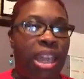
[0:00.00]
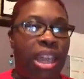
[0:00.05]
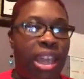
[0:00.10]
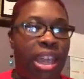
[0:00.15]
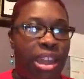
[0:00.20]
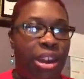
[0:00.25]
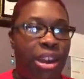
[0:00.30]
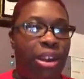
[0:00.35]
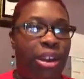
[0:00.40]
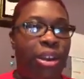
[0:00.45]

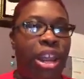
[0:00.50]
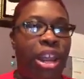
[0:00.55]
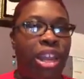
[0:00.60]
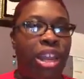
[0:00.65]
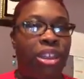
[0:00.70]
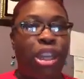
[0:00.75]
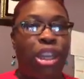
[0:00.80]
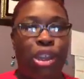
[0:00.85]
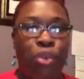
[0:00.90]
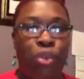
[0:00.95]
here
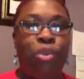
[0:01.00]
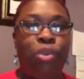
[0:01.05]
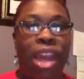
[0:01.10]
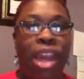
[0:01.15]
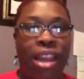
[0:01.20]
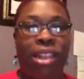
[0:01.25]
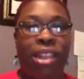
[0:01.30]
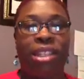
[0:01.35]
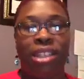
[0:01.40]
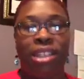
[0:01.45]
in the
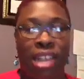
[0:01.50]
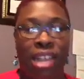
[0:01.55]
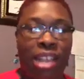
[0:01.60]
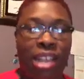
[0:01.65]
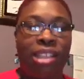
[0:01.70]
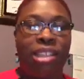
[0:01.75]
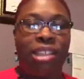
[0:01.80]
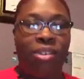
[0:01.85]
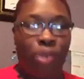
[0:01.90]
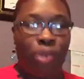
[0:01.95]
United
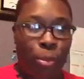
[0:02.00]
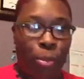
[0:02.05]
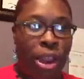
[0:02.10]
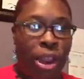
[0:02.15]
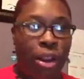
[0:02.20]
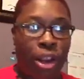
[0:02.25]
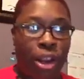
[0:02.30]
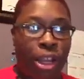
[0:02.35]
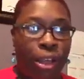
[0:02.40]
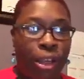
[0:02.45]
States of
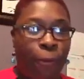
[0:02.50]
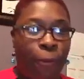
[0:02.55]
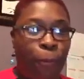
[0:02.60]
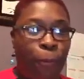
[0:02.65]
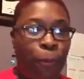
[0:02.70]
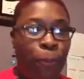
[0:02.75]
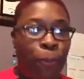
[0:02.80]
America,